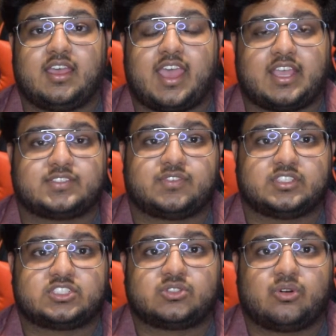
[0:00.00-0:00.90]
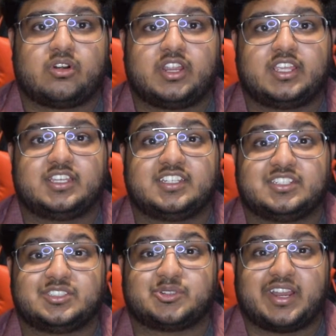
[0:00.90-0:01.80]
As for the story,
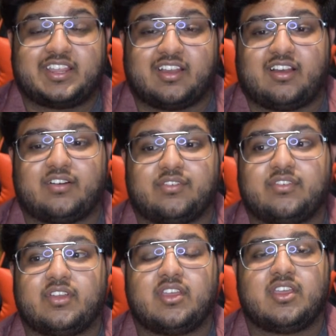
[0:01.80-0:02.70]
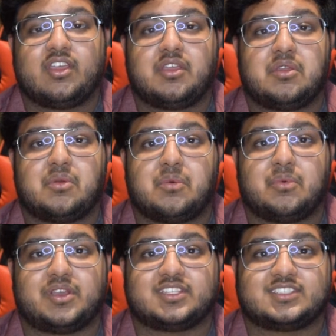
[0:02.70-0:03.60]
Dreykov
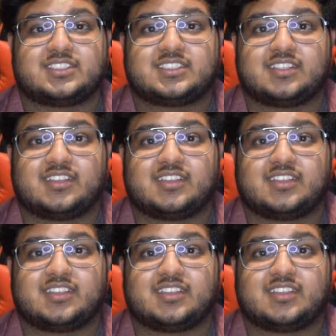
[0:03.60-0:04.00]
was,